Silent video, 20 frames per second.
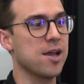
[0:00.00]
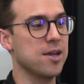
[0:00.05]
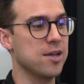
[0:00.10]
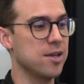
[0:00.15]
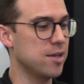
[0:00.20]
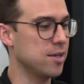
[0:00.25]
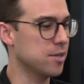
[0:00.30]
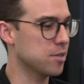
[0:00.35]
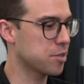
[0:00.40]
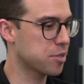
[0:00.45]

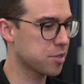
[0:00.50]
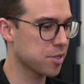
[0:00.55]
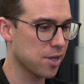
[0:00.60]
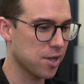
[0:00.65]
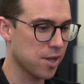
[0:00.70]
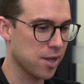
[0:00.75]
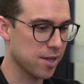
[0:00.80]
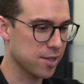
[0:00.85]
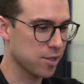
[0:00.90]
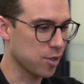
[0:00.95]
It's,
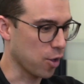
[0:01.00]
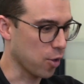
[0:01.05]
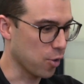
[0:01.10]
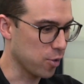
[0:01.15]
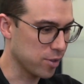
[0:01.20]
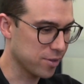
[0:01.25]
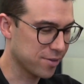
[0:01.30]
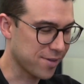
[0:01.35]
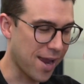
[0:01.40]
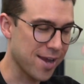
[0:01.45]
you
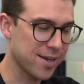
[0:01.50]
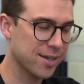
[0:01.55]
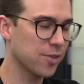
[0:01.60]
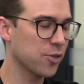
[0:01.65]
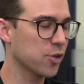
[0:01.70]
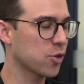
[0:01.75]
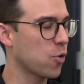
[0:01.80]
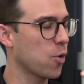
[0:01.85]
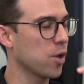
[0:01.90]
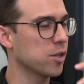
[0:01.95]
know,
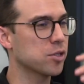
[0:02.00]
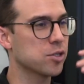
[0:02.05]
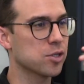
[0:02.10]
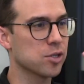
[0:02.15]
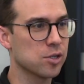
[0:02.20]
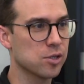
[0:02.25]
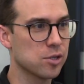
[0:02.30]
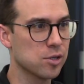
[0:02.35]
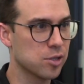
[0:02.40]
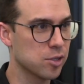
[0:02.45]
taking the
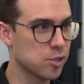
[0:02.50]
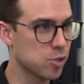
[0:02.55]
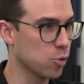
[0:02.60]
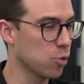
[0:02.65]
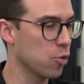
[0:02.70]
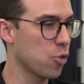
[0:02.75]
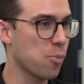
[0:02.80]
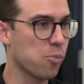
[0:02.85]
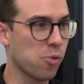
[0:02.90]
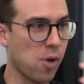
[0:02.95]
questions,
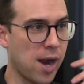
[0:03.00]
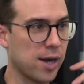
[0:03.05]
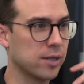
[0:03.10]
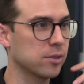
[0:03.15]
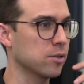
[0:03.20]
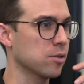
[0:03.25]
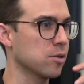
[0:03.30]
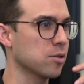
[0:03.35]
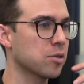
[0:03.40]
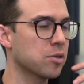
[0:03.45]
doing the
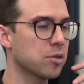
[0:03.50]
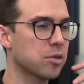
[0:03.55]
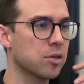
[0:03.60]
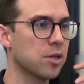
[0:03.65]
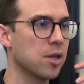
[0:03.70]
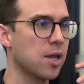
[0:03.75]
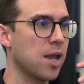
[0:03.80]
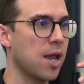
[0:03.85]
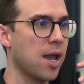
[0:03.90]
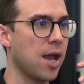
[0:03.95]
practice,
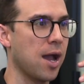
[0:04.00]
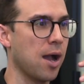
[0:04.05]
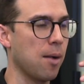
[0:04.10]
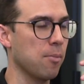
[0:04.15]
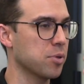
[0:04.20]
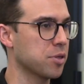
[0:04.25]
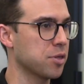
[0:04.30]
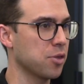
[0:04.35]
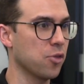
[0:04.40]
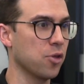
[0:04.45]

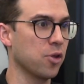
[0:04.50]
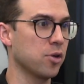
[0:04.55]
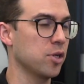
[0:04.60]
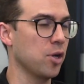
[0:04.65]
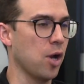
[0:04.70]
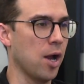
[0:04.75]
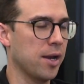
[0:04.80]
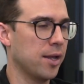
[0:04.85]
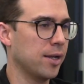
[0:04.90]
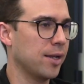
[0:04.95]
so that,
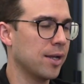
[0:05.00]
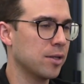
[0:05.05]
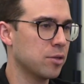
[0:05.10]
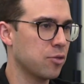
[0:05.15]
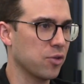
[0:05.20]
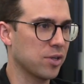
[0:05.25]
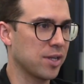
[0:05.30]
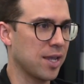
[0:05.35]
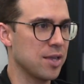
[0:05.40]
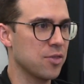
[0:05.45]
you know, and I guess
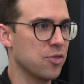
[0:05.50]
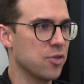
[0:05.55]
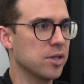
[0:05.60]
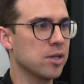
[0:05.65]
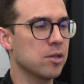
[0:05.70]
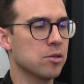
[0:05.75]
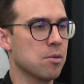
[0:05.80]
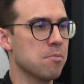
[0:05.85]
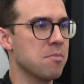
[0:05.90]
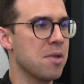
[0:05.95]
the key
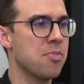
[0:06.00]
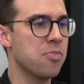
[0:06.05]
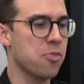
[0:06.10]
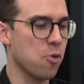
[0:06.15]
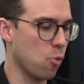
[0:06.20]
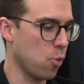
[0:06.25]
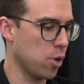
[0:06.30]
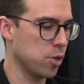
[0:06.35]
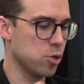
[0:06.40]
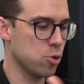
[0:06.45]
thing is it meant
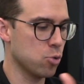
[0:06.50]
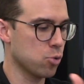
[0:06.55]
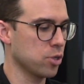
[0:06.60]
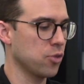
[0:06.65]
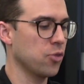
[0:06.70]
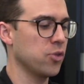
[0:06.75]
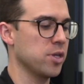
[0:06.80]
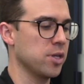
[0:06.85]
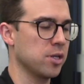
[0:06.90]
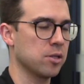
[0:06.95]
that when you were
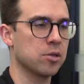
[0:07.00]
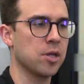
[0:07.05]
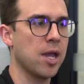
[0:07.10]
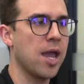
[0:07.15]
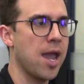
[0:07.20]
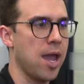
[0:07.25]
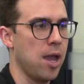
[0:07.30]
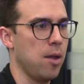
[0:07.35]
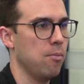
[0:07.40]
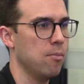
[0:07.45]
in the
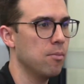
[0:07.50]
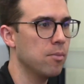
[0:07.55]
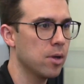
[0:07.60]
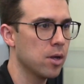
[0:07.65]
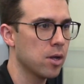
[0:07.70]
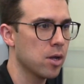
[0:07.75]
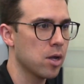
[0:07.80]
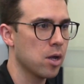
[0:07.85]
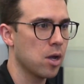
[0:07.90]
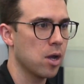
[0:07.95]
exam,
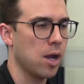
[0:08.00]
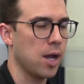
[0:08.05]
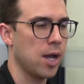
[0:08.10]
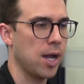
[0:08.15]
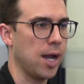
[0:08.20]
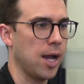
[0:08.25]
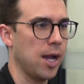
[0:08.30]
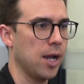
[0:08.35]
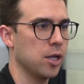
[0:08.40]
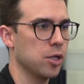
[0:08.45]

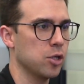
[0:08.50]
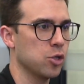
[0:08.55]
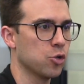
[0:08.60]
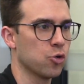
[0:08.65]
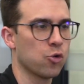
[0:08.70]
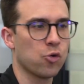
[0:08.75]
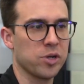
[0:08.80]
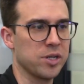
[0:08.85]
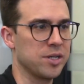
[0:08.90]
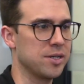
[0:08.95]

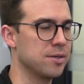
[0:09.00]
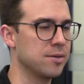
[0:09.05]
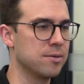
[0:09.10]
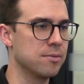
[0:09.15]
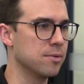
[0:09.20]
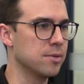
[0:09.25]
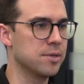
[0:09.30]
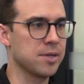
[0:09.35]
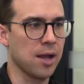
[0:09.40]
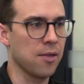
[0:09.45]
you'd already
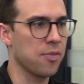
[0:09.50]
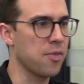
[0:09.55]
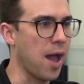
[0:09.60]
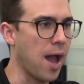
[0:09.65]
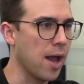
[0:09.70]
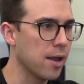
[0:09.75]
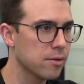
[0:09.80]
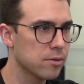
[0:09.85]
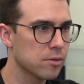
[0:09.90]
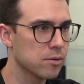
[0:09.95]
done
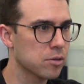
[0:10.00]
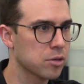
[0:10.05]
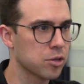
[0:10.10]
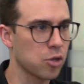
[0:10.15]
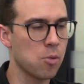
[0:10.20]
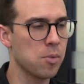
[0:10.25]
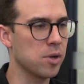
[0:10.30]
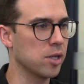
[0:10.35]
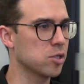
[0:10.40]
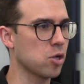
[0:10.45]
that
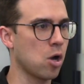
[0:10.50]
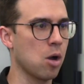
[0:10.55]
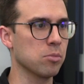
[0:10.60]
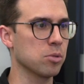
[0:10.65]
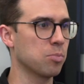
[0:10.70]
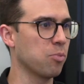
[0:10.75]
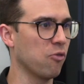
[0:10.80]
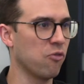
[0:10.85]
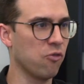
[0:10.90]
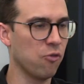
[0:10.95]
so many
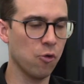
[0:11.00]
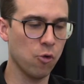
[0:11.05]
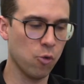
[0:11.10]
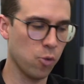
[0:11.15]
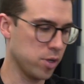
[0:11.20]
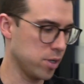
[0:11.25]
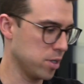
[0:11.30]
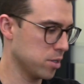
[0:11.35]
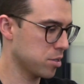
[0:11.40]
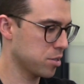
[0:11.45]
times before,
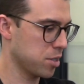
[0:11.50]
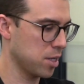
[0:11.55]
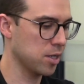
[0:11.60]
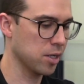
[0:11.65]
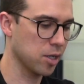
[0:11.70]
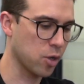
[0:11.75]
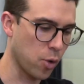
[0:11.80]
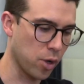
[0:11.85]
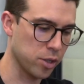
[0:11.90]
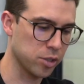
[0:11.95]
where you'd seen
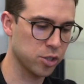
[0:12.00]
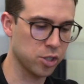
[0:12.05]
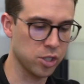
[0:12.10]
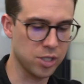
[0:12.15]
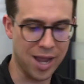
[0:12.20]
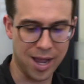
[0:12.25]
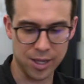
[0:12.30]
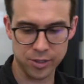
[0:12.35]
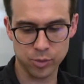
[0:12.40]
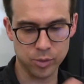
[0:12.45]
a question,
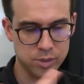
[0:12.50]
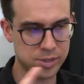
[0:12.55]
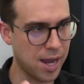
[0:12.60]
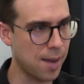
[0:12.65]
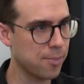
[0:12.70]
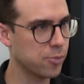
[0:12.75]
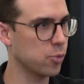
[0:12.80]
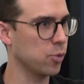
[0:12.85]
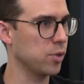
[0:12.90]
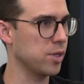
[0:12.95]
you had to
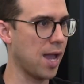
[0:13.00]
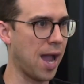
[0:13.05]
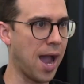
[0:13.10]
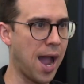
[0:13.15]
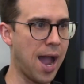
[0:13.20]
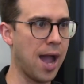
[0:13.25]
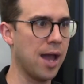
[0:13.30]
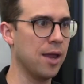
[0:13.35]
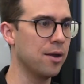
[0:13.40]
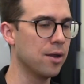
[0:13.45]
adapt what you
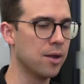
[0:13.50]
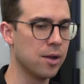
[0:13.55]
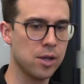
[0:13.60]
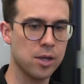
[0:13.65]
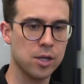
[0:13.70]
had.